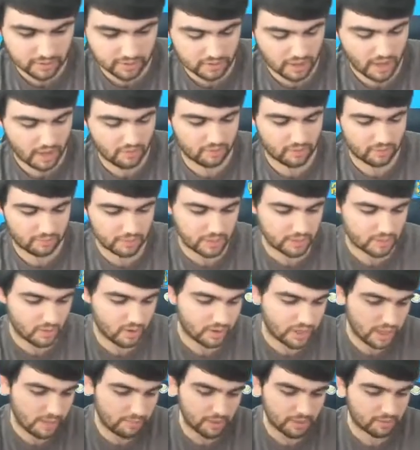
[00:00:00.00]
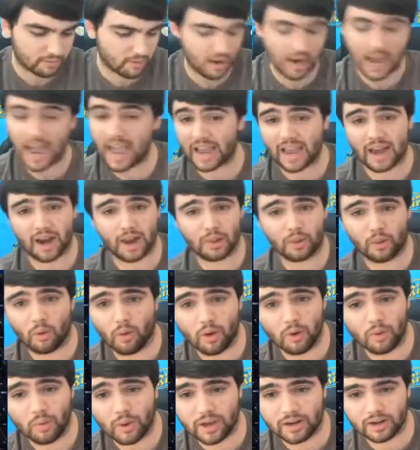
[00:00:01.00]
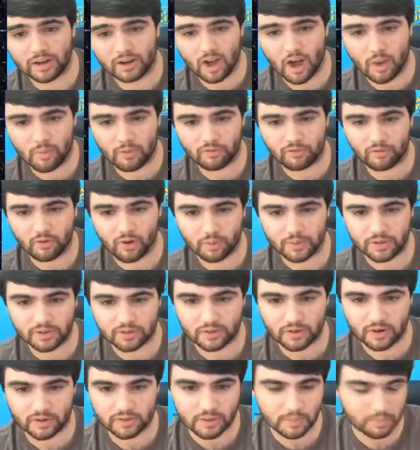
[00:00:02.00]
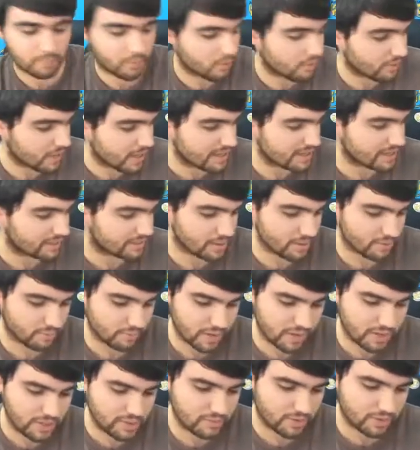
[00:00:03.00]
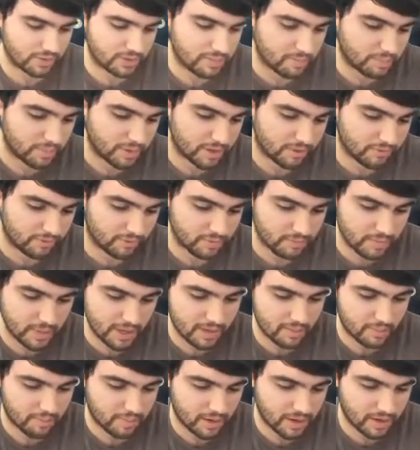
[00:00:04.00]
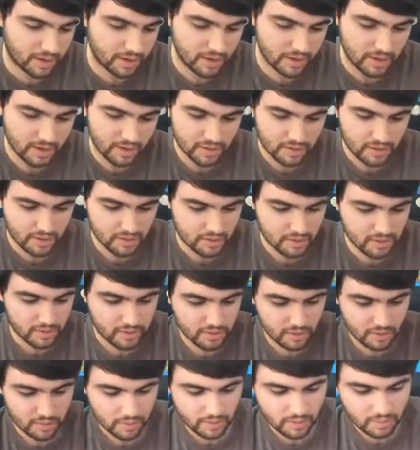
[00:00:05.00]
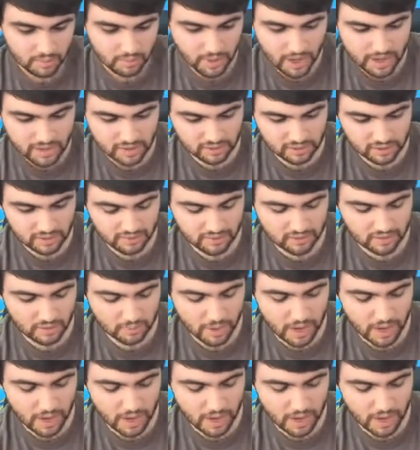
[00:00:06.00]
stuff. I mean, don't get me wrong. I got a long way to go before we start to pull anything really, really big for me. But penny sleeve after